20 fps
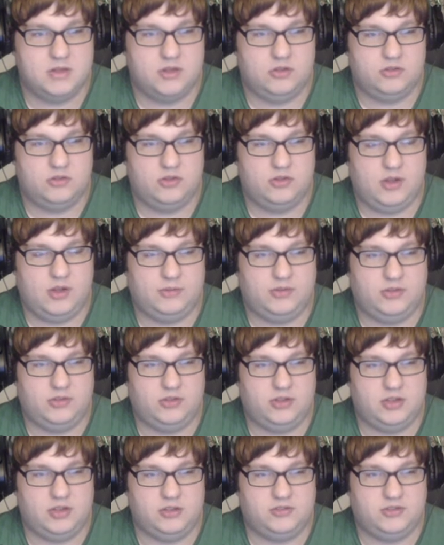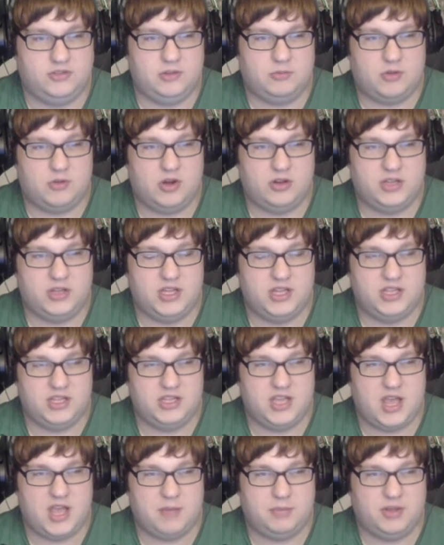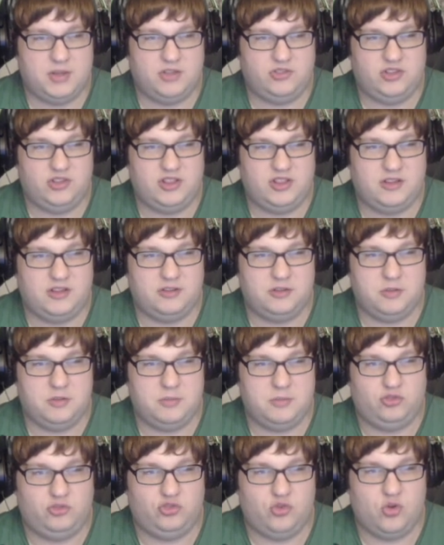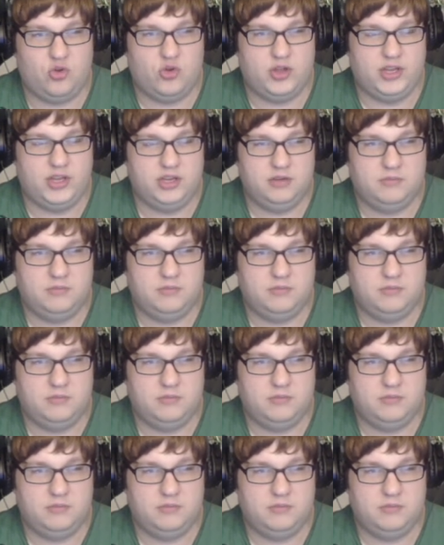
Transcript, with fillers: You have something against Team Rocket? Yeah, because you didn't let me join.